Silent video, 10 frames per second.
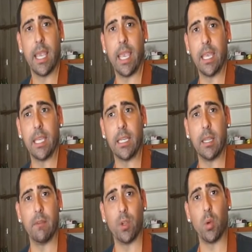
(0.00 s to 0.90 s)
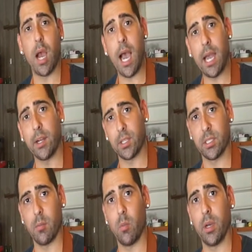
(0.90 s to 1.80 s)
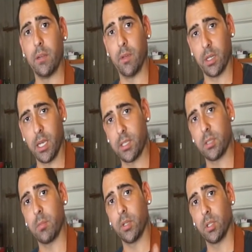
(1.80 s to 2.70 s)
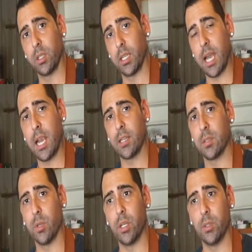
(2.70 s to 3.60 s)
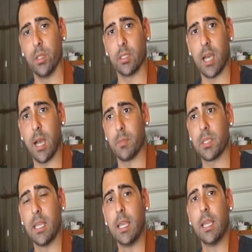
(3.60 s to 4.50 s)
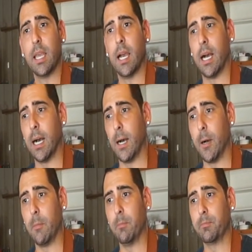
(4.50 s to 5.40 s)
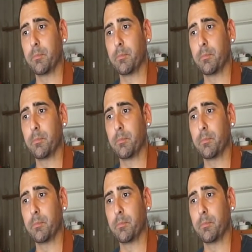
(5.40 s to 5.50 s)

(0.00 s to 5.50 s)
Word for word: And if you hire someone, if you're a customer and you're looking to hire someone to do the tops, um,